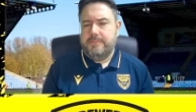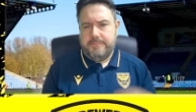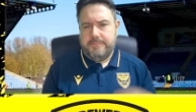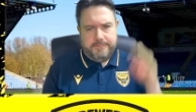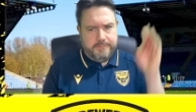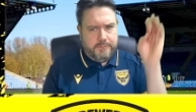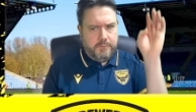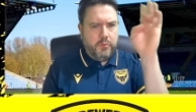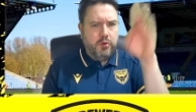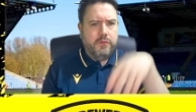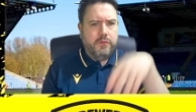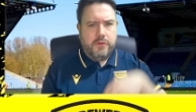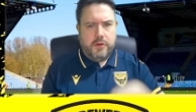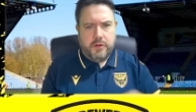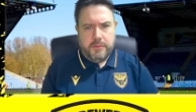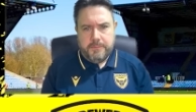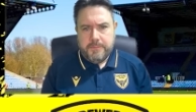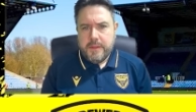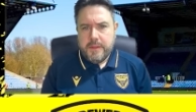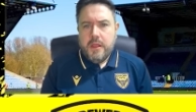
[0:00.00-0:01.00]
Move
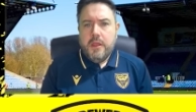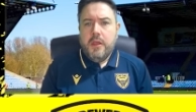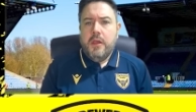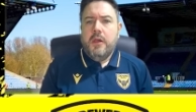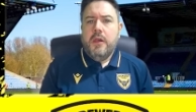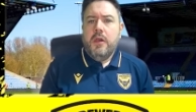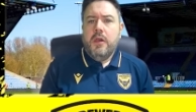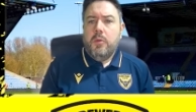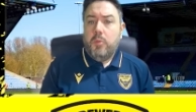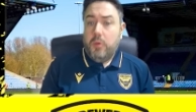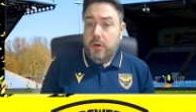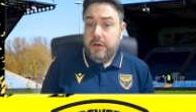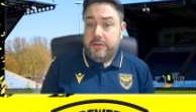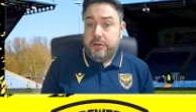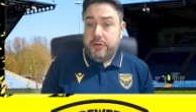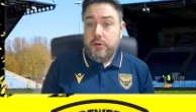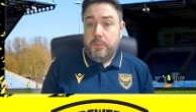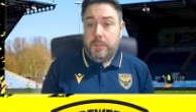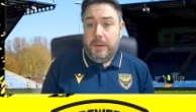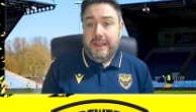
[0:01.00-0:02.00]
on. Were
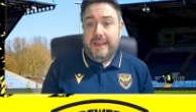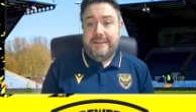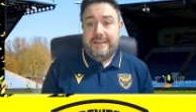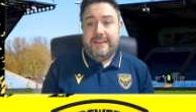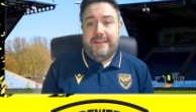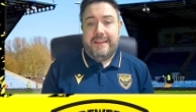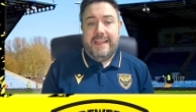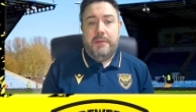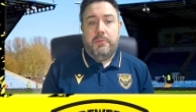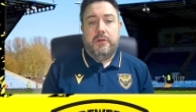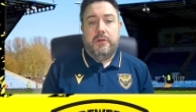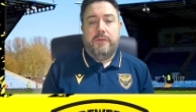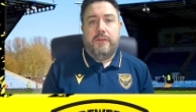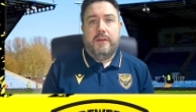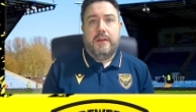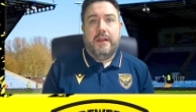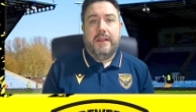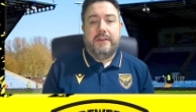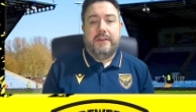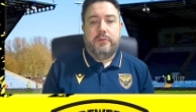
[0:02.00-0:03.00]
2 players that they would have
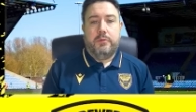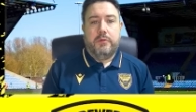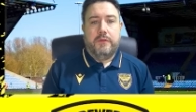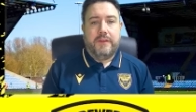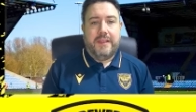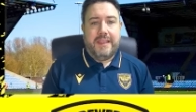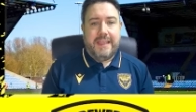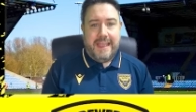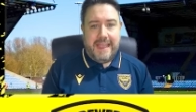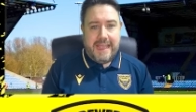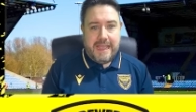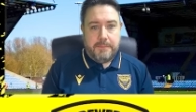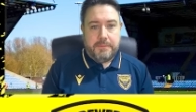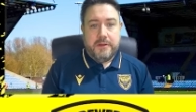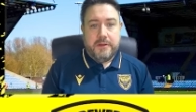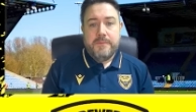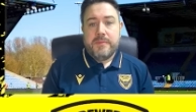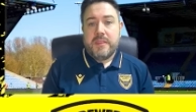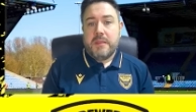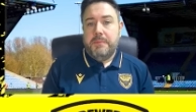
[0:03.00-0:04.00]
liked to have kept.
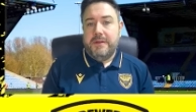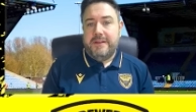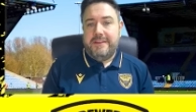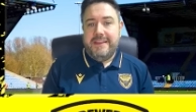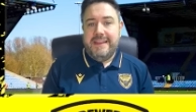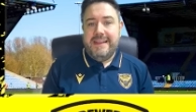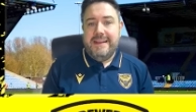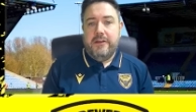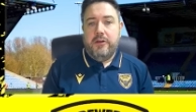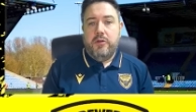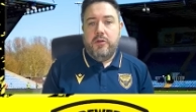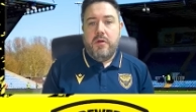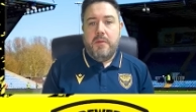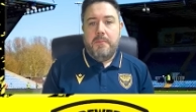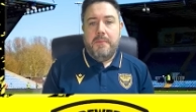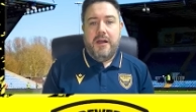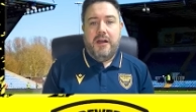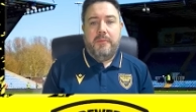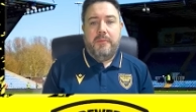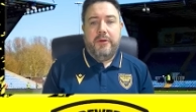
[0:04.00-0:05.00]
But Dino
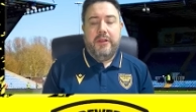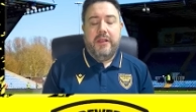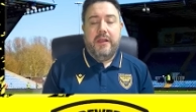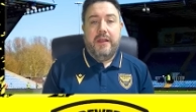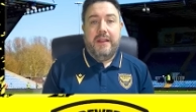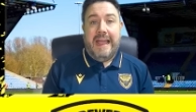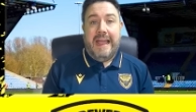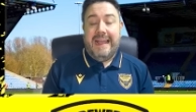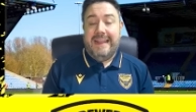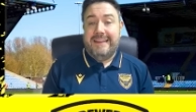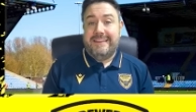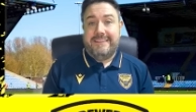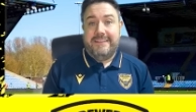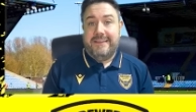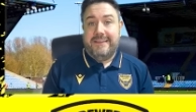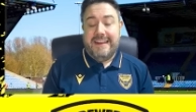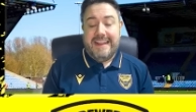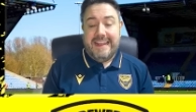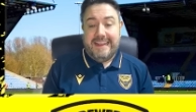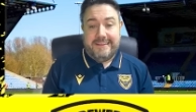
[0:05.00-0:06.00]
Marmria has
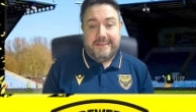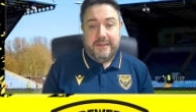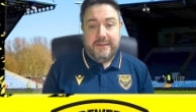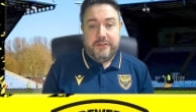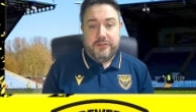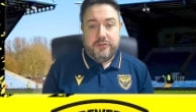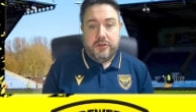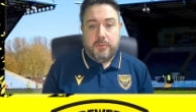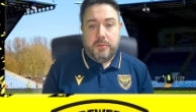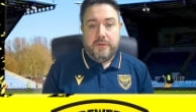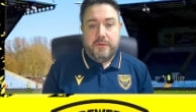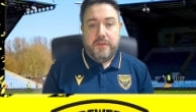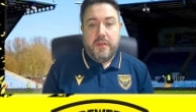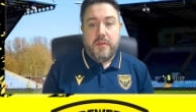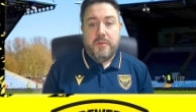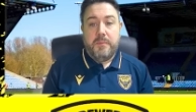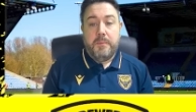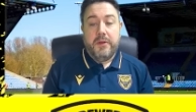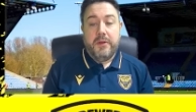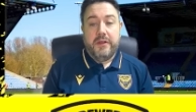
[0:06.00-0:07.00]
done an excellent job with
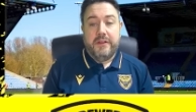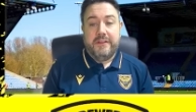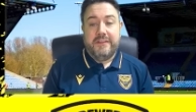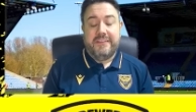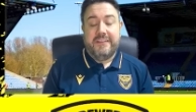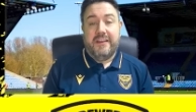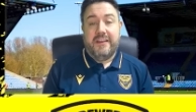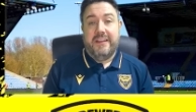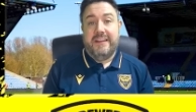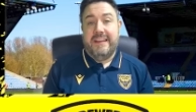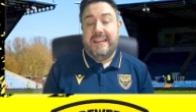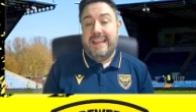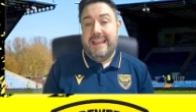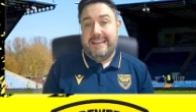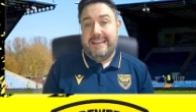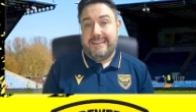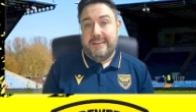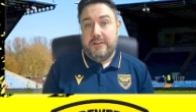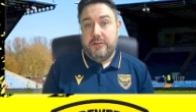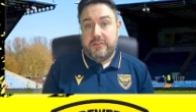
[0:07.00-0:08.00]
the Burton side, and he
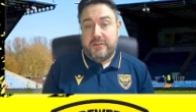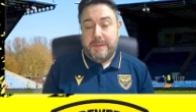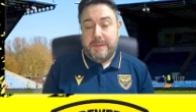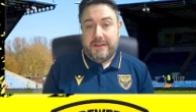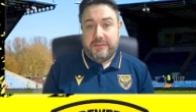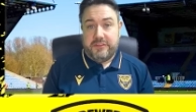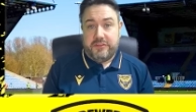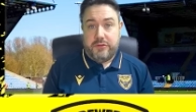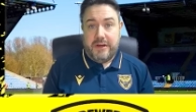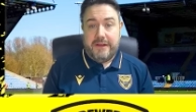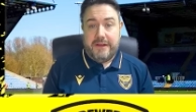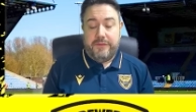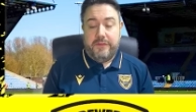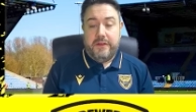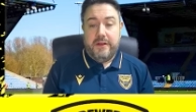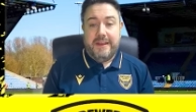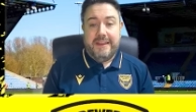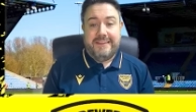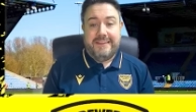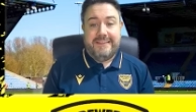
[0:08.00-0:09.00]
has looked about
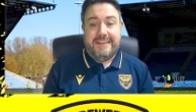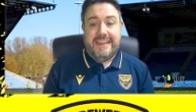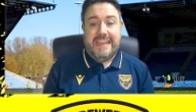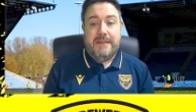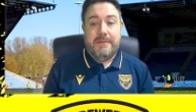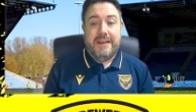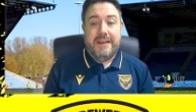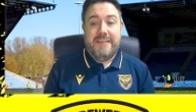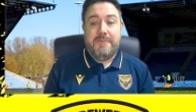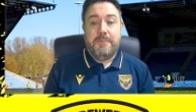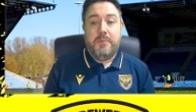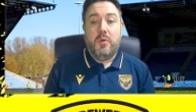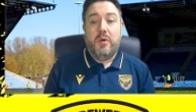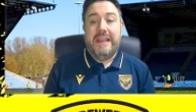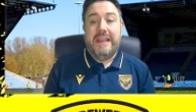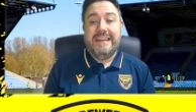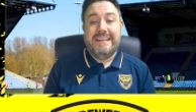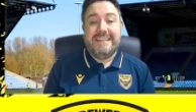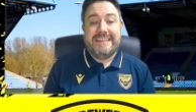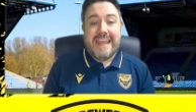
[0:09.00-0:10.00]
strengthening this team, and they've brought
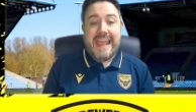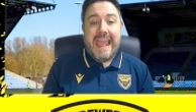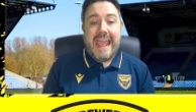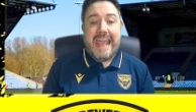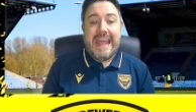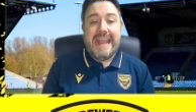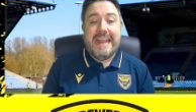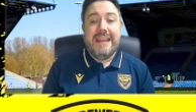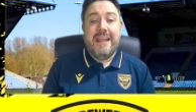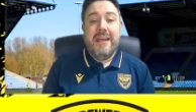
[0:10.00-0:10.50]
in 10